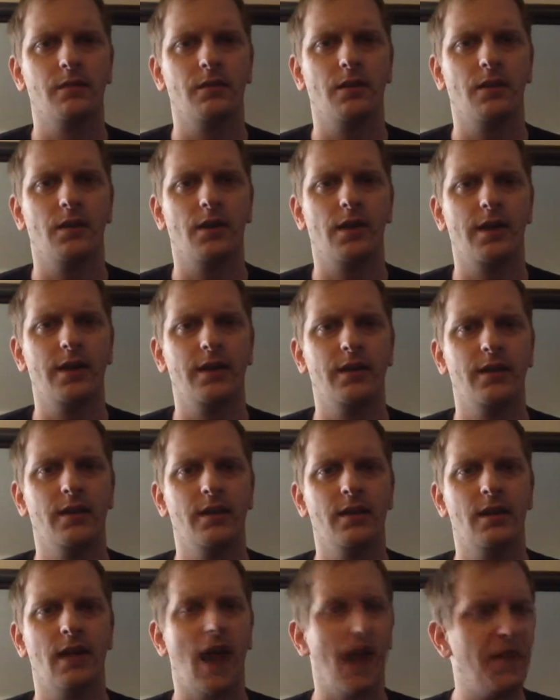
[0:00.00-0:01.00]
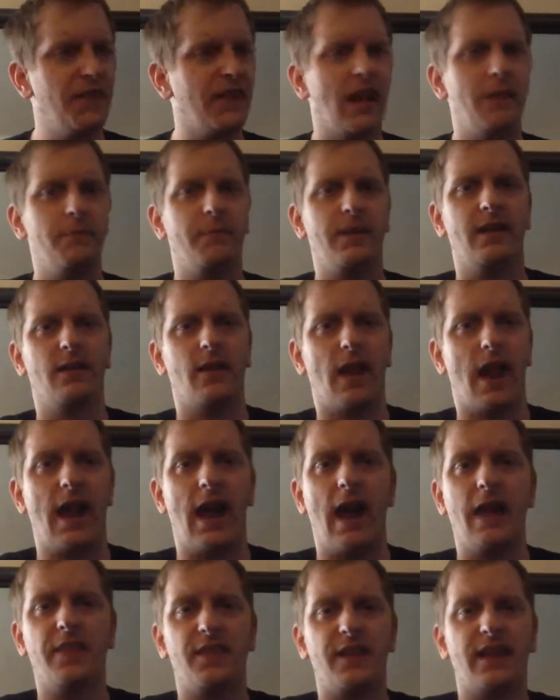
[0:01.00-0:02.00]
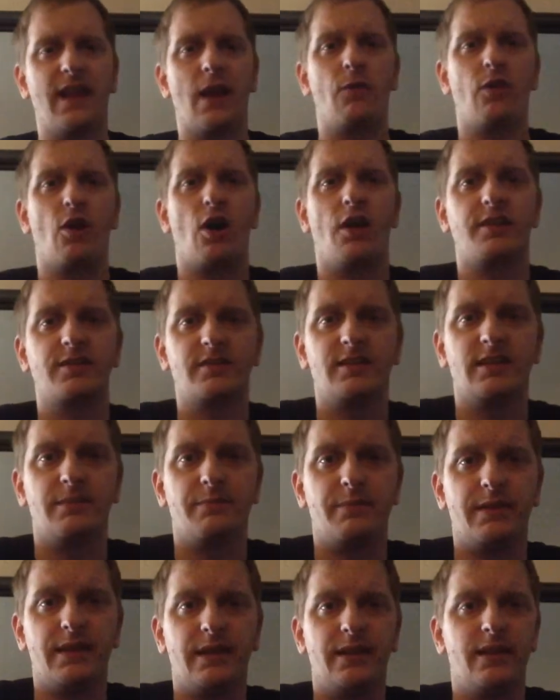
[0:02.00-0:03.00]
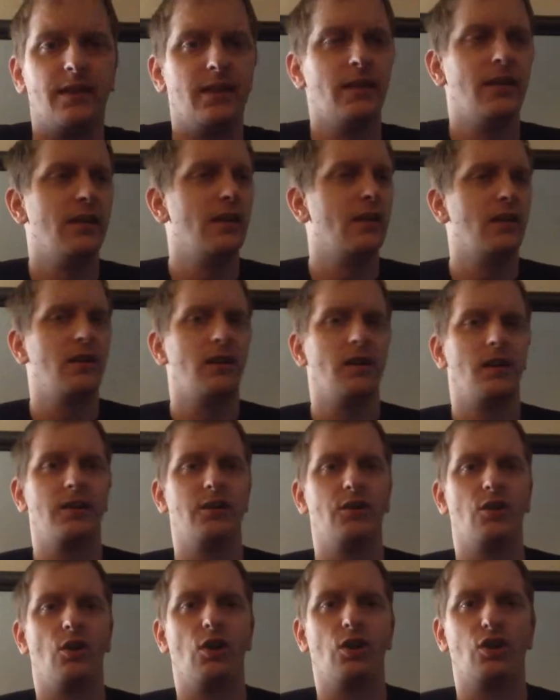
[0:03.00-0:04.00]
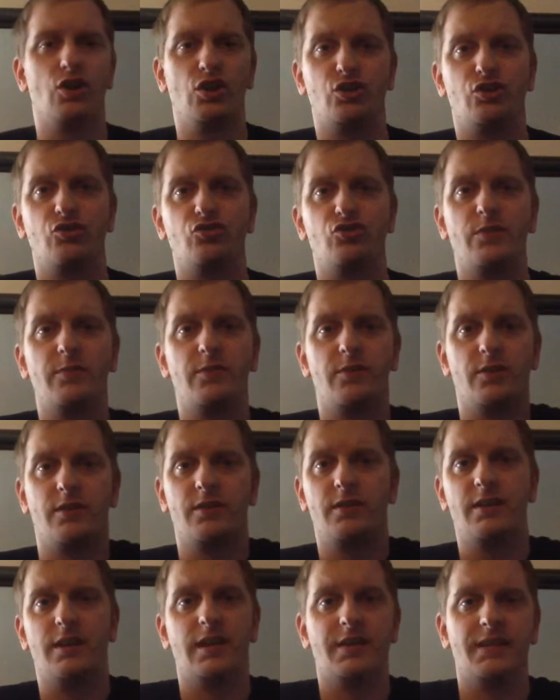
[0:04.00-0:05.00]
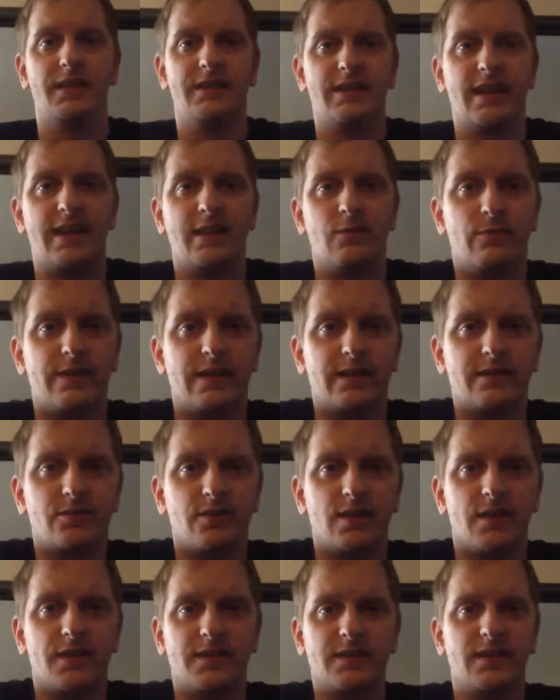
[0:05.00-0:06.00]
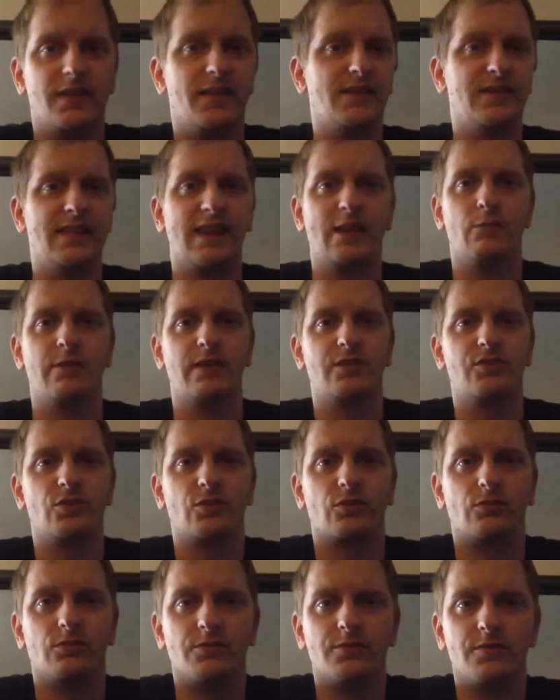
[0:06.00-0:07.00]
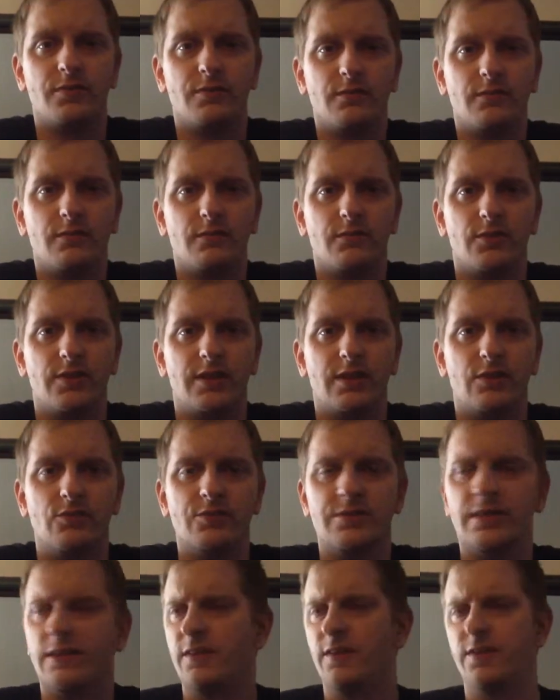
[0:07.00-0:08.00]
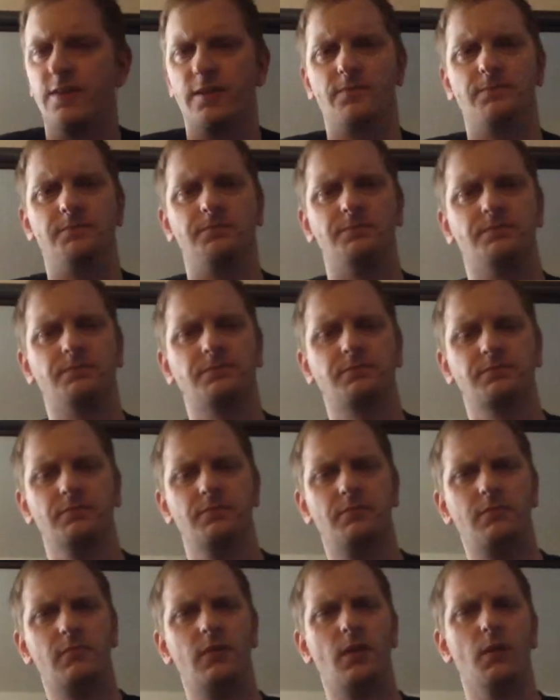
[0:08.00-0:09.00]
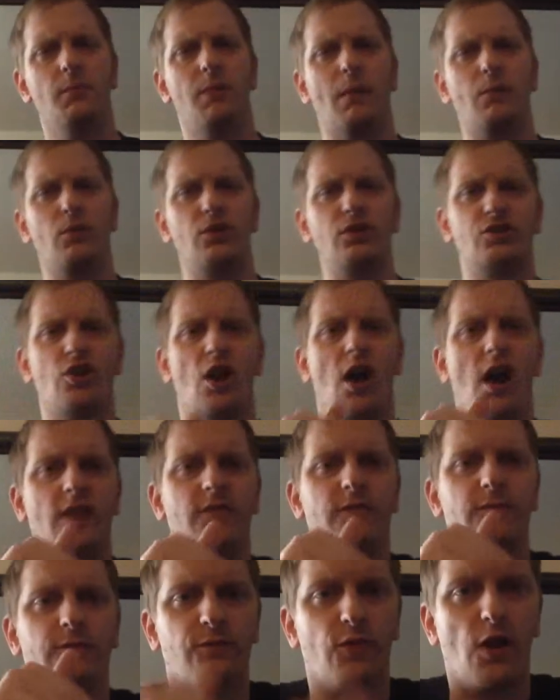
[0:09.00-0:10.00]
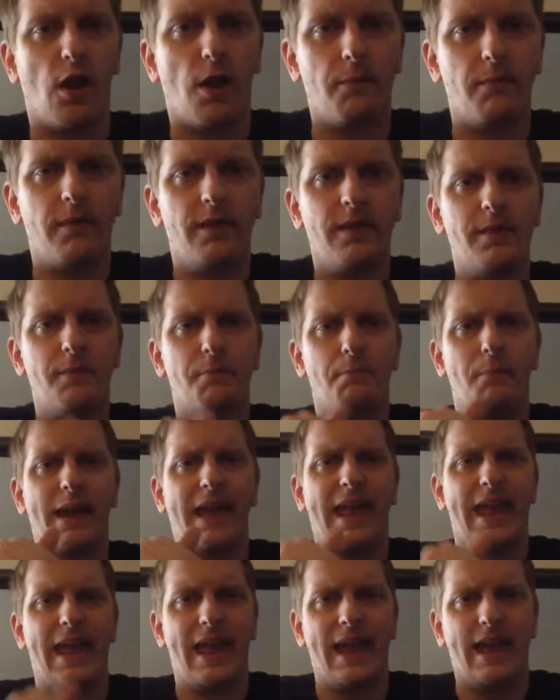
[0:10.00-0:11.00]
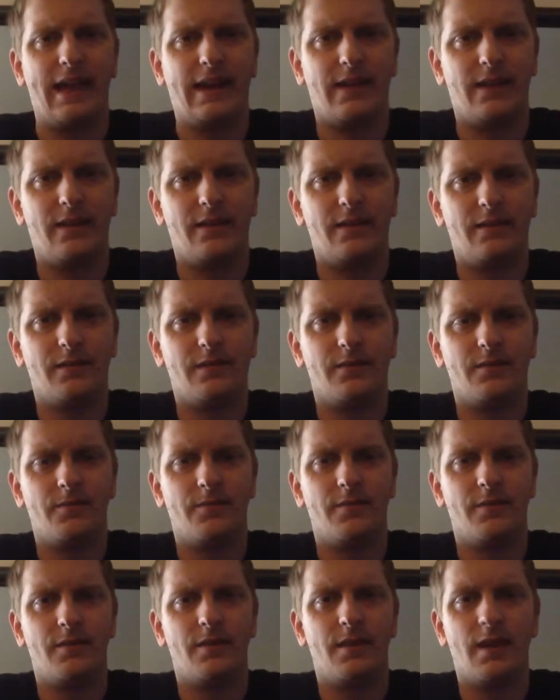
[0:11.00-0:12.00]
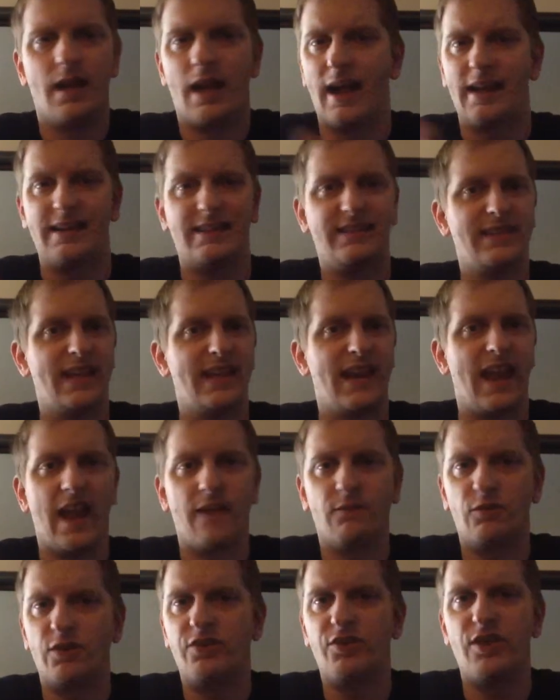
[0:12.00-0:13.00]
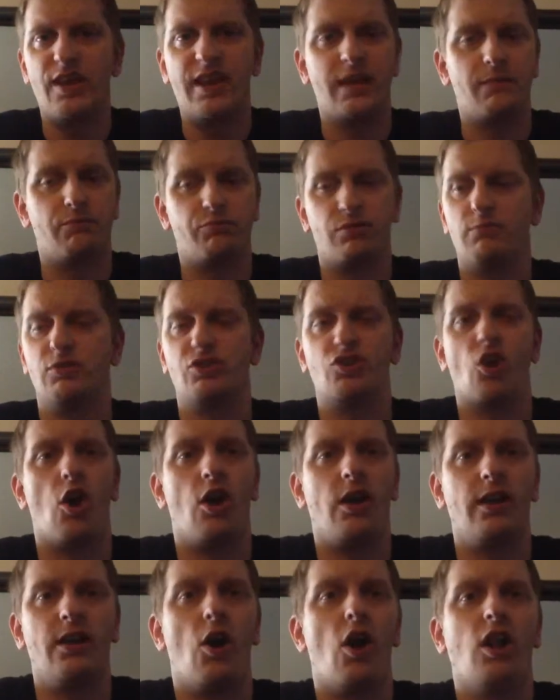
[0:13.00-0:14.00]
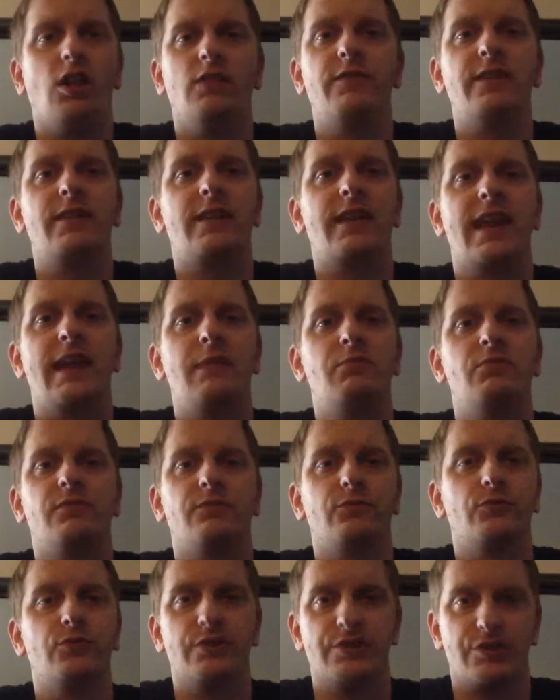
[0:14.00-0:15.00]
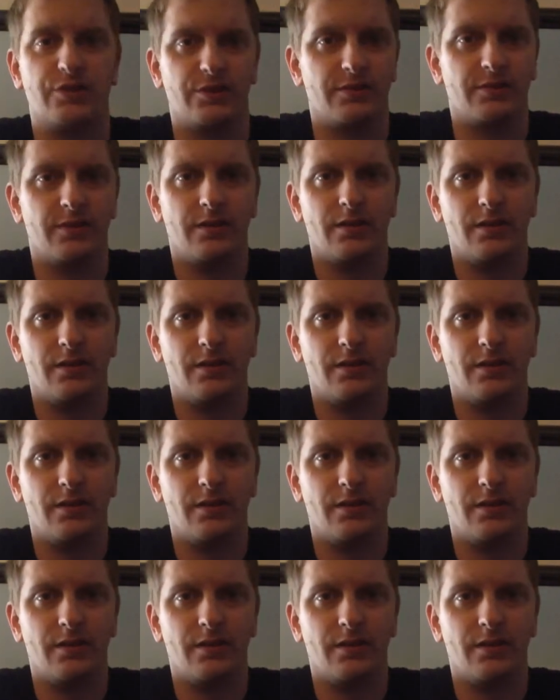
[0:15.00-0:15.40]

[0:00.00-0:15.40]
All right. I think I think I would honestly be, a good contributor in these hate weeks in these hate week circles for the Eagles and everything. But I'm going to talk from my head. I said everything, and pretty much all of it came to fruition.